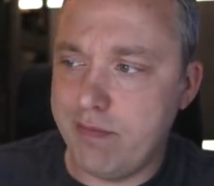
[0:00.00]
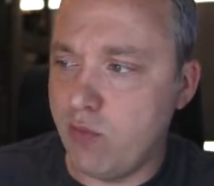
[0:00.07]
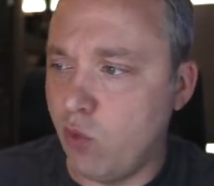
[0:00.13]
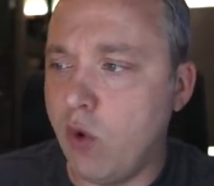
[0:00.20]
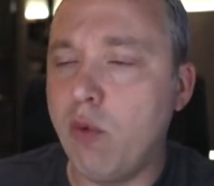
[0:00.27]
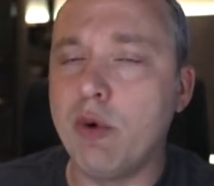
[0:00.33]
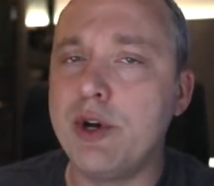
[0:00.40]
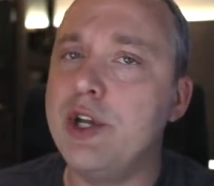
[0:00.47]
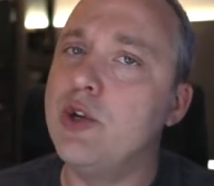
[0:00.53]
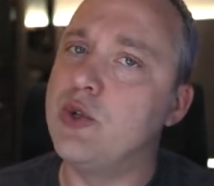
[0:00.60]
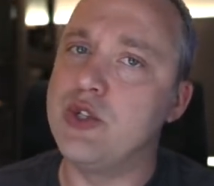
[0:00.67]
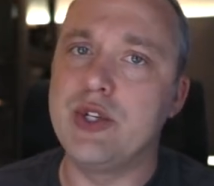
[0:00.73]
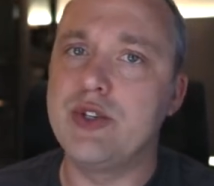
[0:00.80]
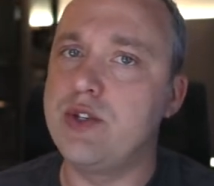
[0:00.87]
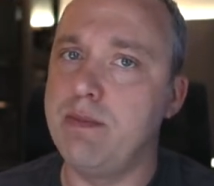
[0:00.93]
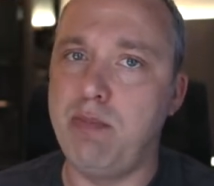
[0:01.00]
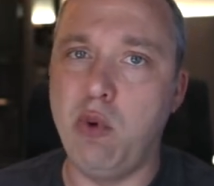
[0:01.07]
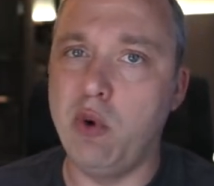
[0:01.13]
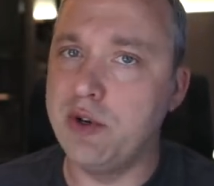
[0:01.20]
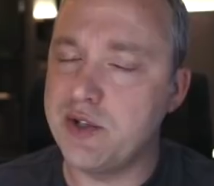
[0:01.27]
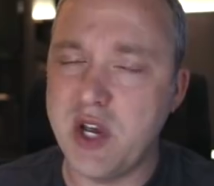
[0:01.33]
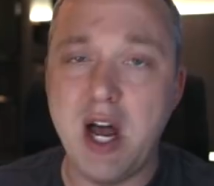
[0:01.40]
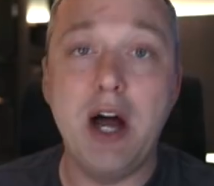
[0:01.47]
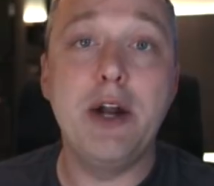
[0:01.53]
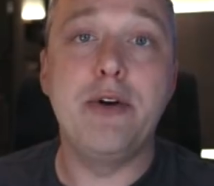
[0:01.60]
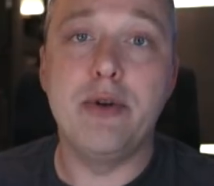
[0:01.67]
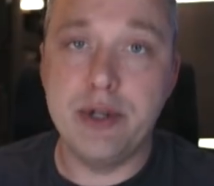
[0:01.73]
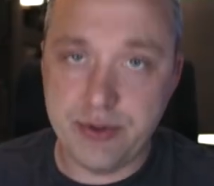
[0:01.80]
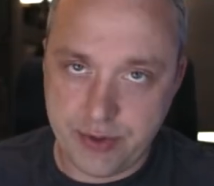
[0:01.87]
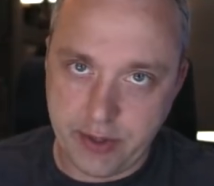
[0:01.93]
what we're using supports
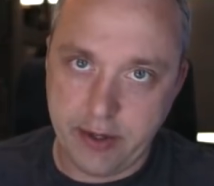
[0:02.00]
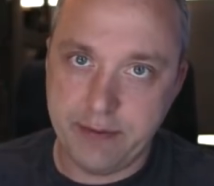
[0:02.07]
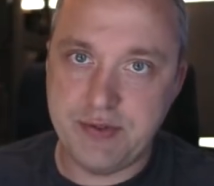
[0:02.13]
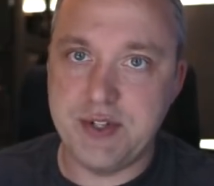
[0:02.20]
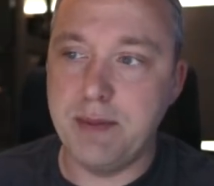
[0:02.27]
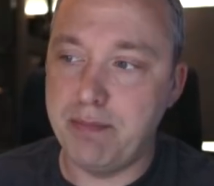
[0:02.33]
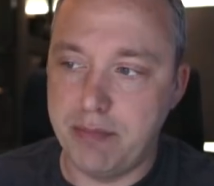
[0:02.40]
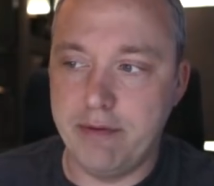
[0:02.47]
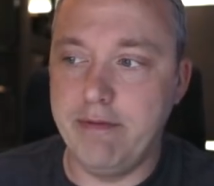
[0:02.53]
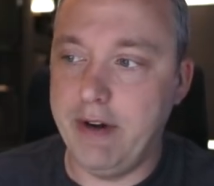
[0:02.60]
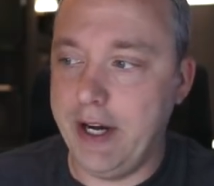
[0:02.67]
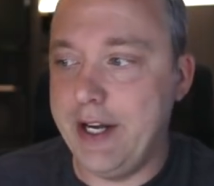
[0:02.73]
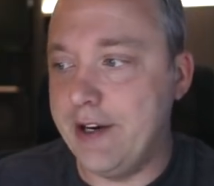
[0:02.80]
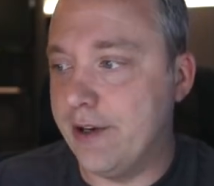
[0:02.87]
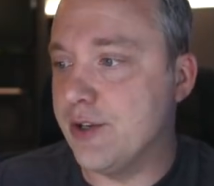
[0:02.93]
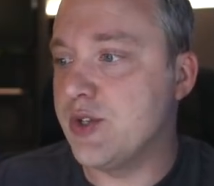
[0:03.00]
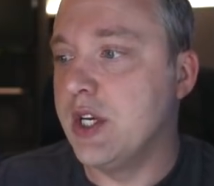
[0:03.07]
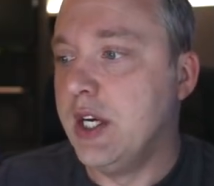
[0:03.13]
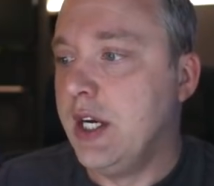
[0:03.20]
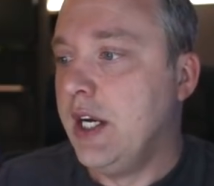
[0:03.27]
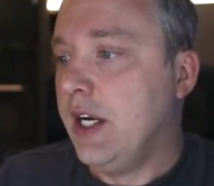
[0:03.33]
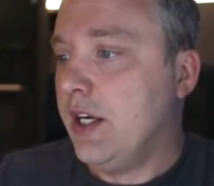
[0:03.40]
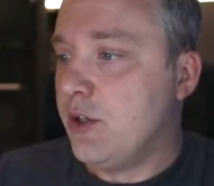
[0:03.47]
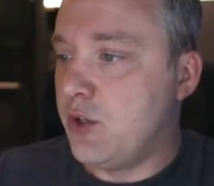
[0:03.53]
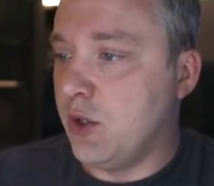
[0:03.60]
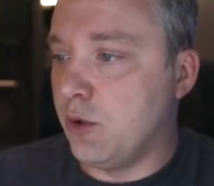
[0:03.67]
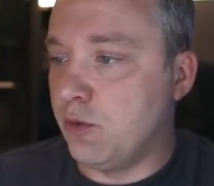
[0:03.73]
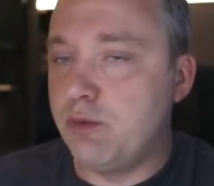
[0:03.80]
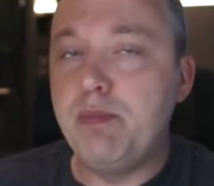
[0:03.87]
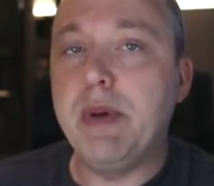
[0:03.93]
hundreds of S I P providers.
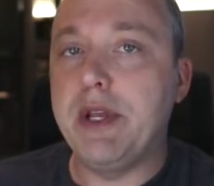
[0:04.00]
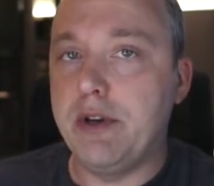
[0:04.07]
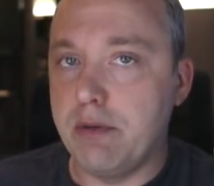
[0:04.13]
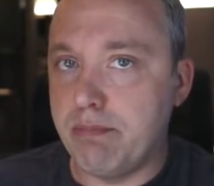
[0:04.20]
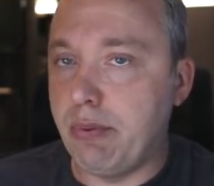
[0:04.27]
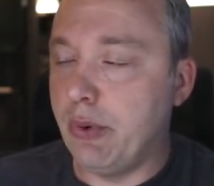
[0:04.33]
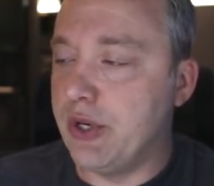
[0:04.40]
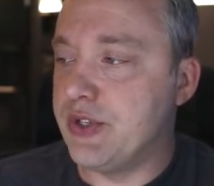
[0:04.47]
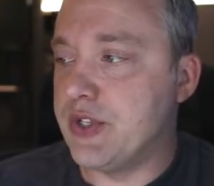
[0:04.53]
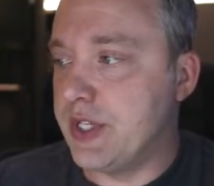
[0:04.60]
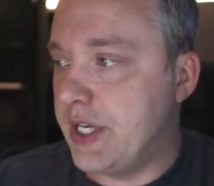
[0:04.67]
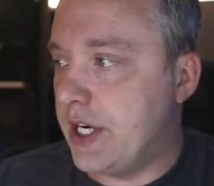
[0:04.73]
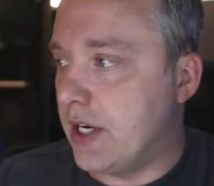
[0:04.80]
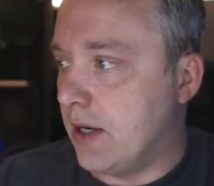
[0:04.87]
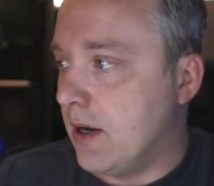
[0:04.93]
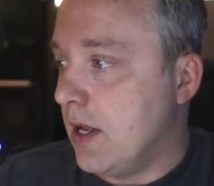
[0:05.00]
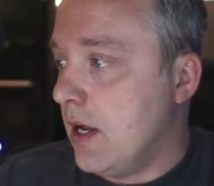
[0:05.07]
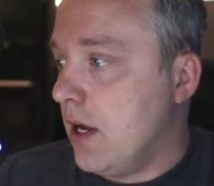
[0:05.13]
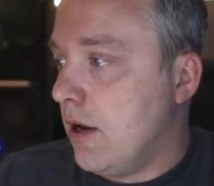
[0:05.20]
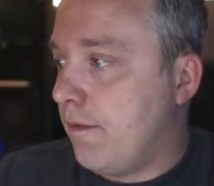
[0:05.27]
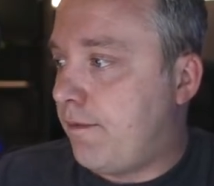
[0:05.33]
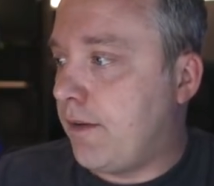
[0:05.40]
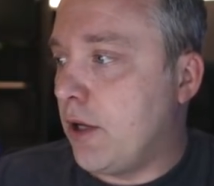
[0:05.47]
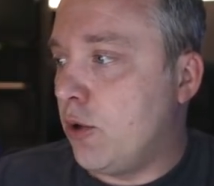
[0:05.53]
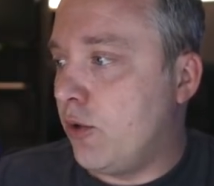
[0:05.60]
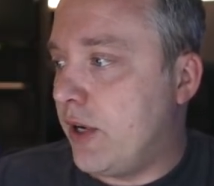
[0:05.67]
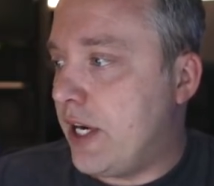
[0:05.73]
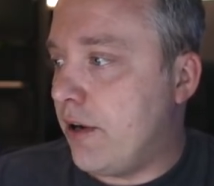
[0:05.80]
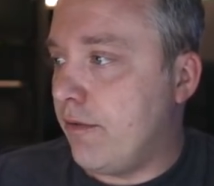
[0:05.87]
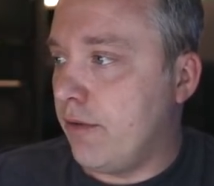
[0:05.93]
So pick your poison here.
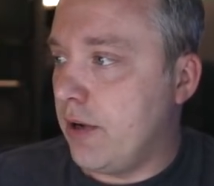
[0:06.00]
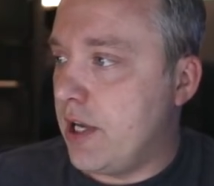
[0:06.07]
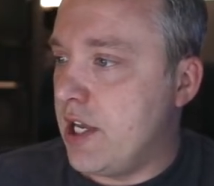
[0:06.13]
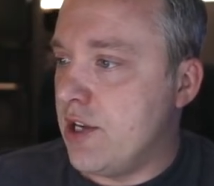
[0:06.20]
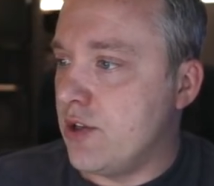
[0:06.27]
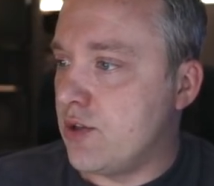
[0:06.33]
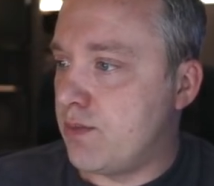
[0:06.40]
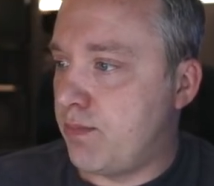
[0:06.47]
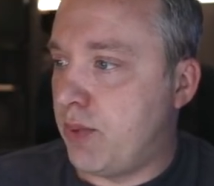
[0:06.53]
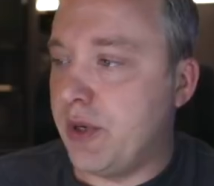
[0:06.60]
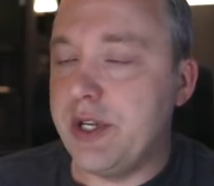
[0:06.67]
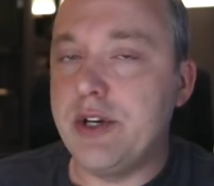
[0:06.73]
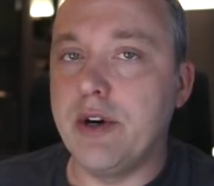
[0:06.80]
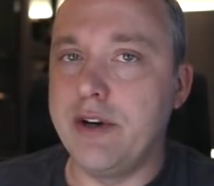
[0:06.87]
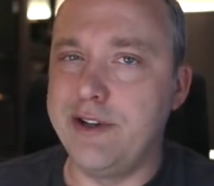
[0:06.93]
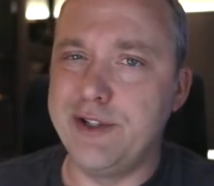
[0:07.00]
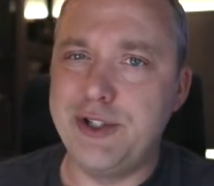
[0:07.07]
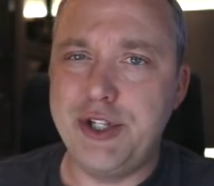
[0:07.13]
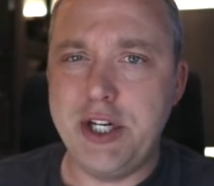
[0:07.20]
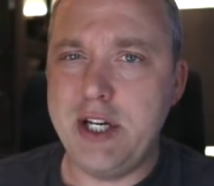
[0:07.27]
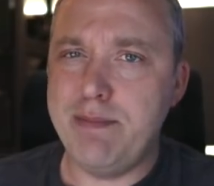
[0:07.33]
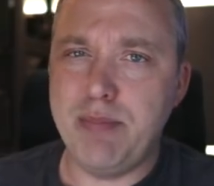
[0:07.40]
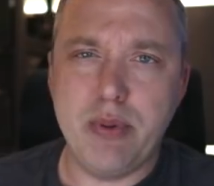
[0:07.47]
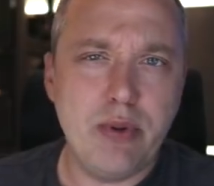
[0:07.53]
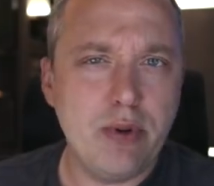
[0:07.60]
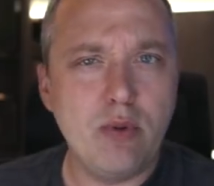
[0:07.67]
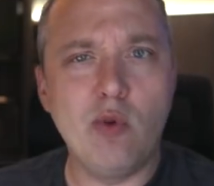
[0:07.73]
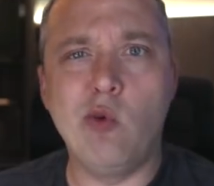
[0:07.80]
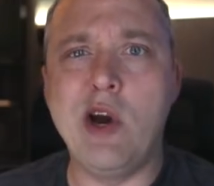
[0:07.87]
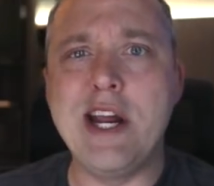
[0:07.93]
FlowRoute is pretty darn cheap.
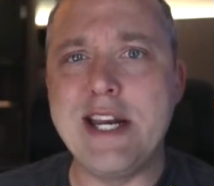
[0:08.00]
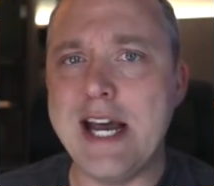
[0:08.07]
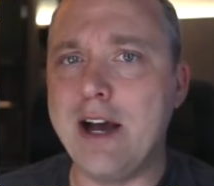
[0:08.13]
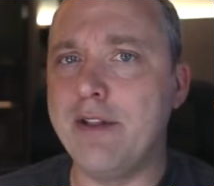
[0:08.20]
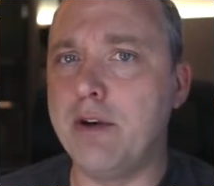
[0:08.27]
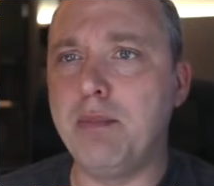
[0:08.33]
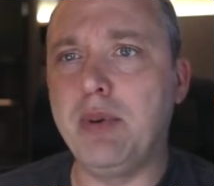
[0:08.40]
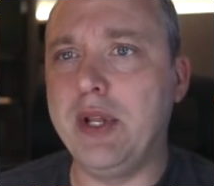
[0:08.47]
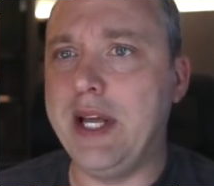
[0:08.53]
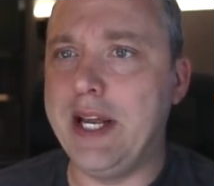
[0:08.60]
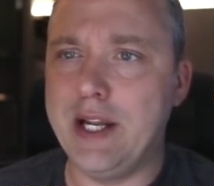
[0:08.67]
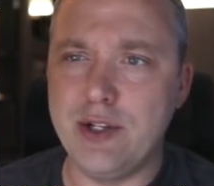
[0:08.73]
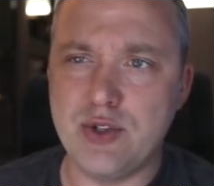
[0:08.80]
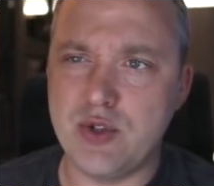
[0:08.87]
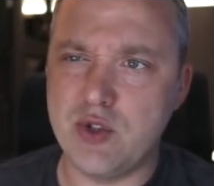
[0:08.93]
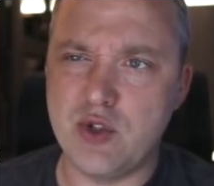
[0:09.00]
Right now their plans